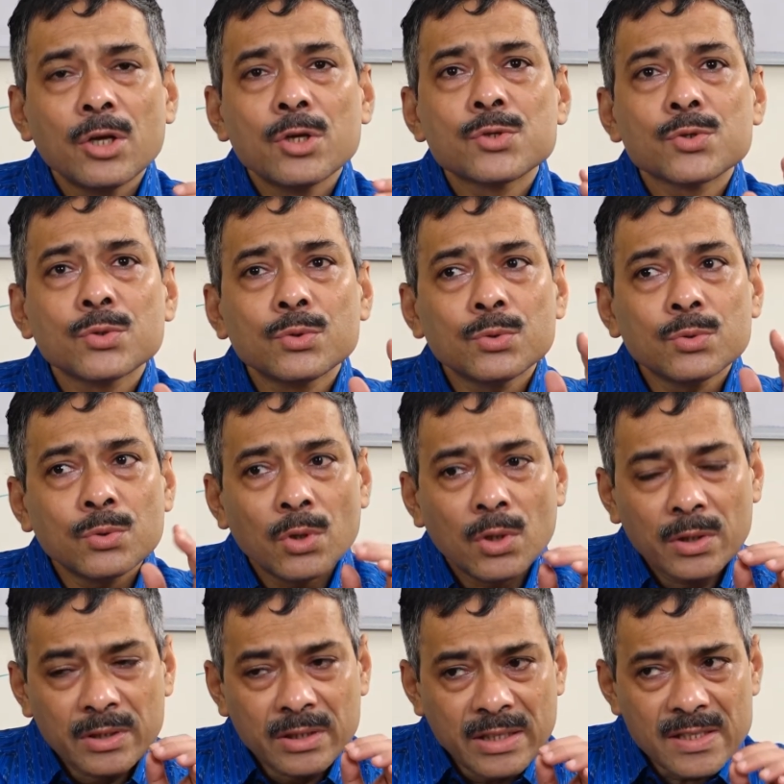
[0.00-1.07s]
So,
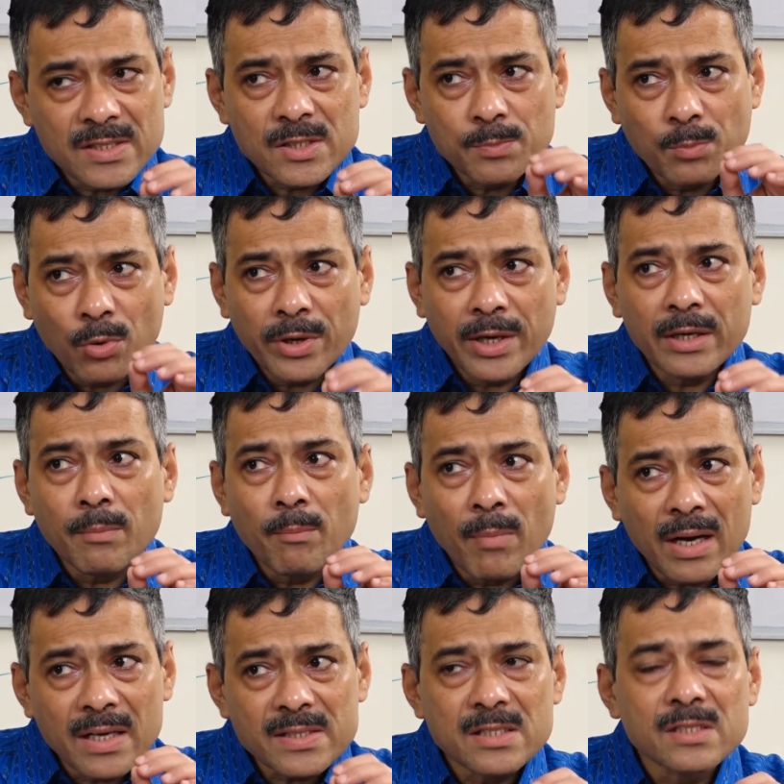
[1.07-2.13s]
this point
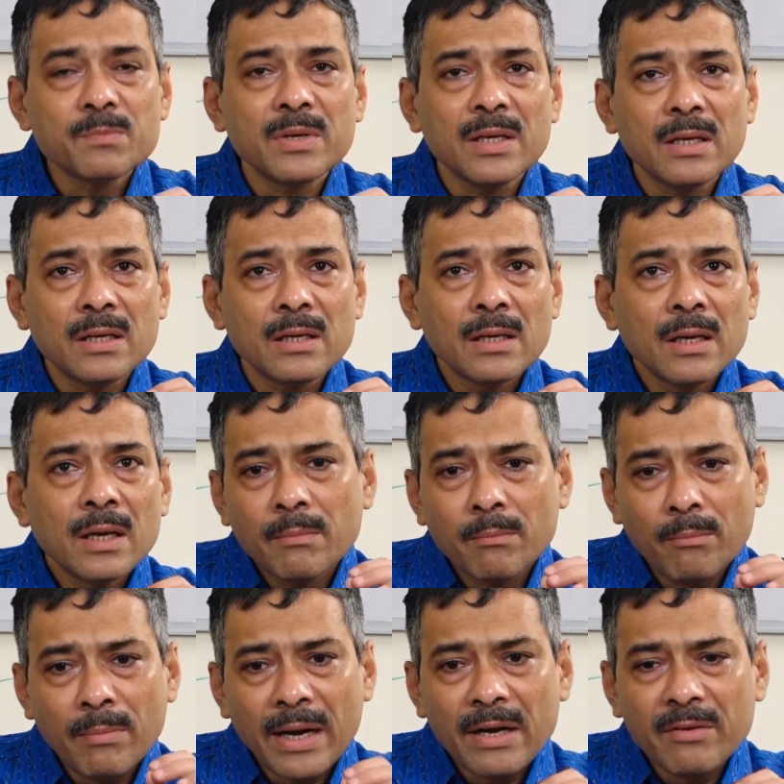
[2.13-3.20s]
must be
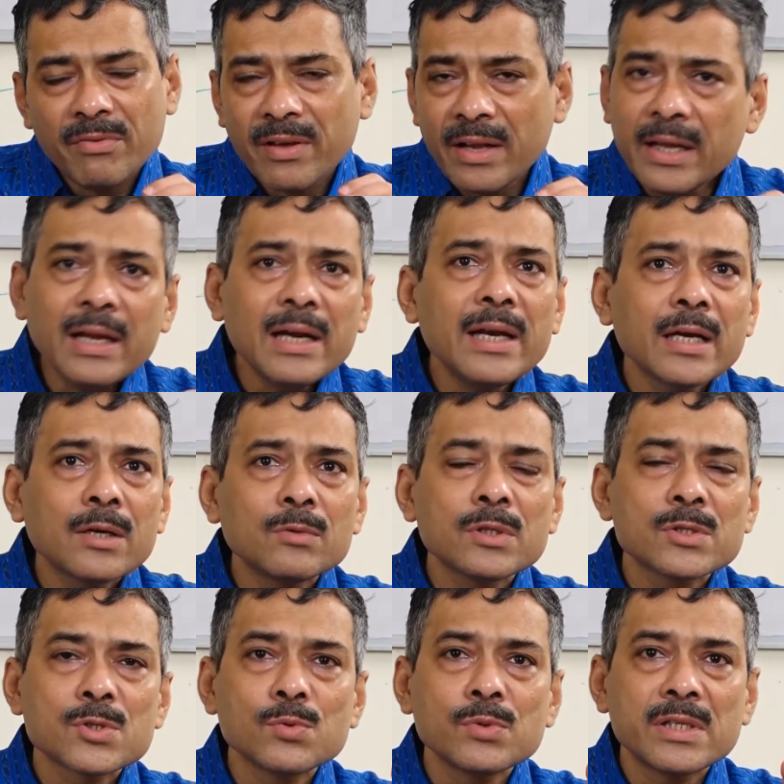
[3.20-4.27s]
made very clear to the
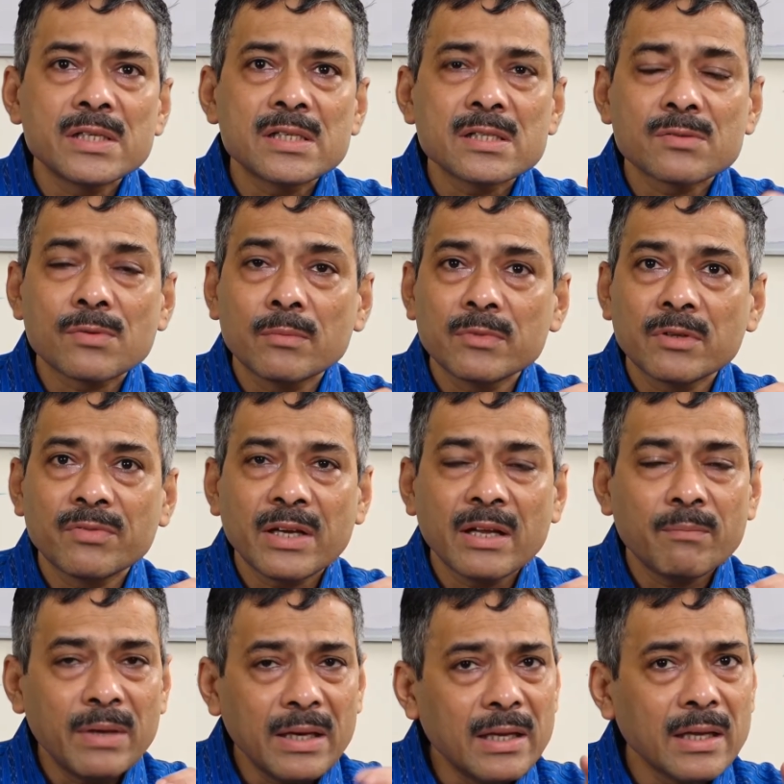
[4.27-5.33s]
students from the very
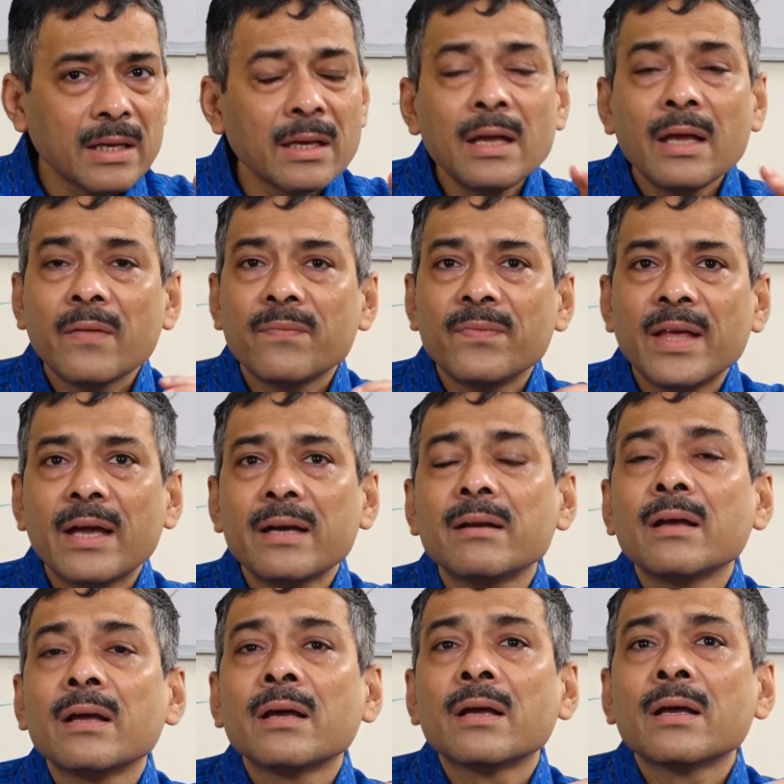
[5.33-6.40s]
beginning that
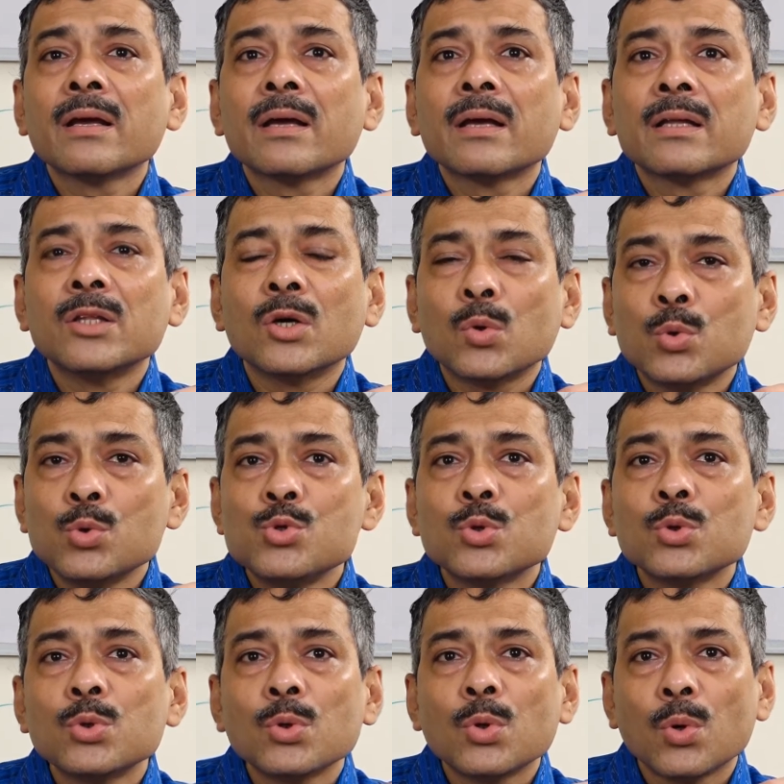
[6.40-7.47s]
the
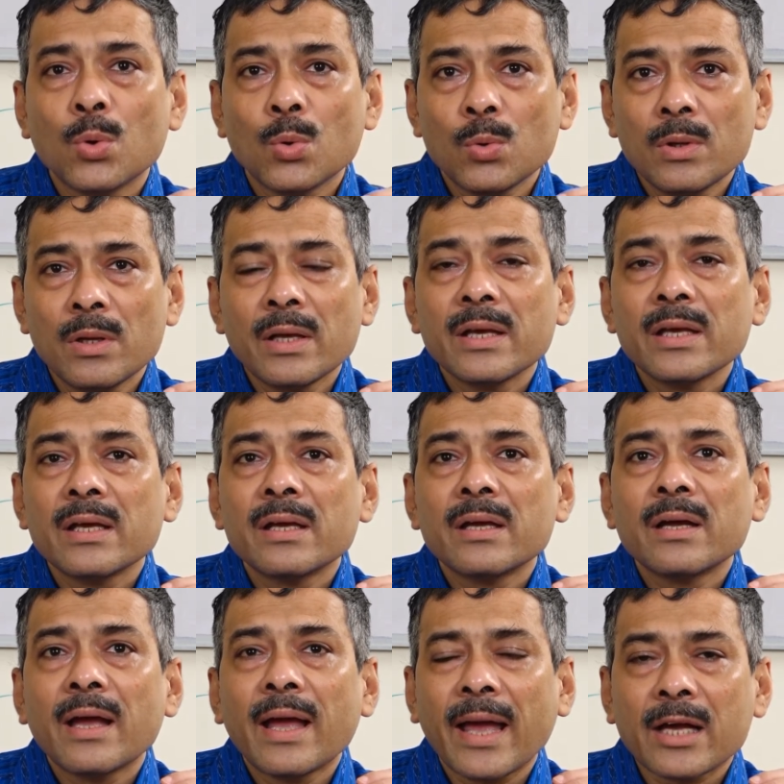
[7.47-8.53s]
ozone hole
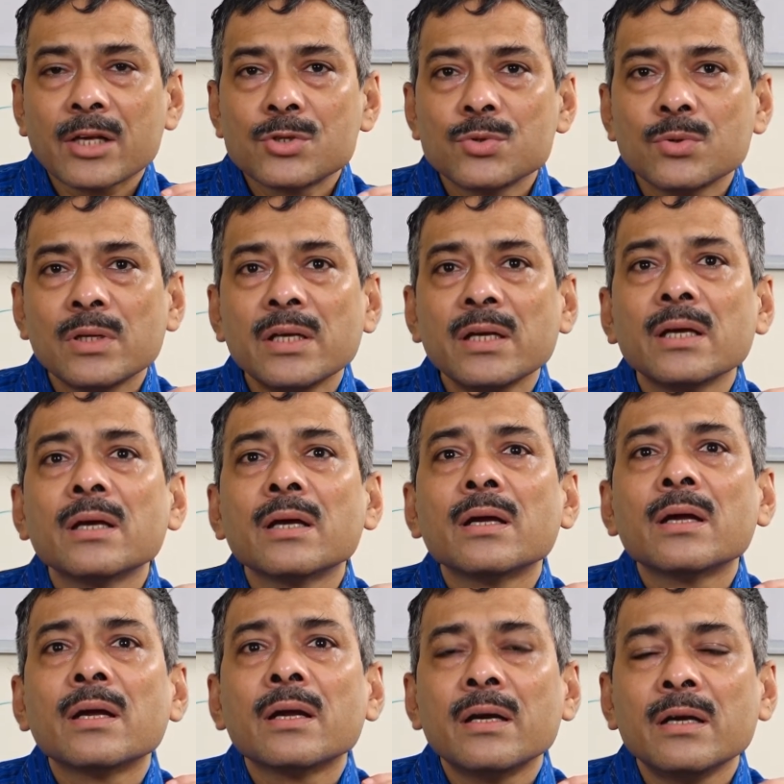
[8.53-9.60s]
actually
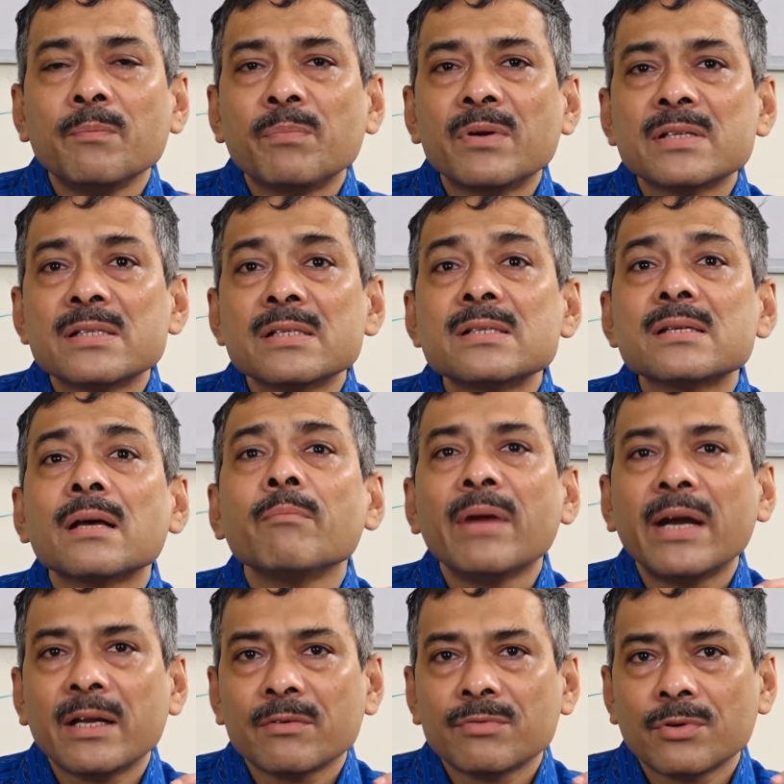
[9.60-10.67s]
represents a
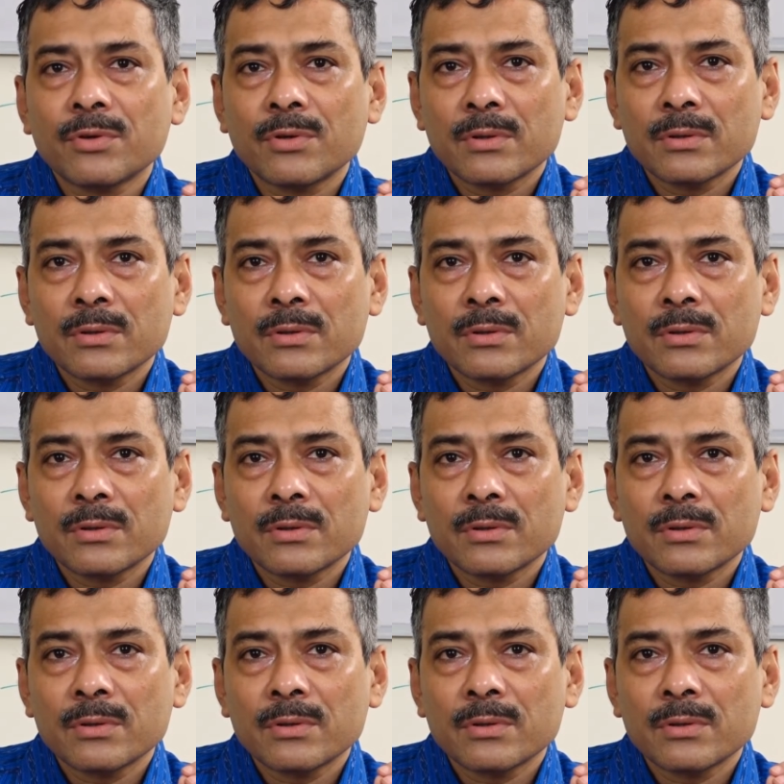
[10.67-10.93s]
metaphor.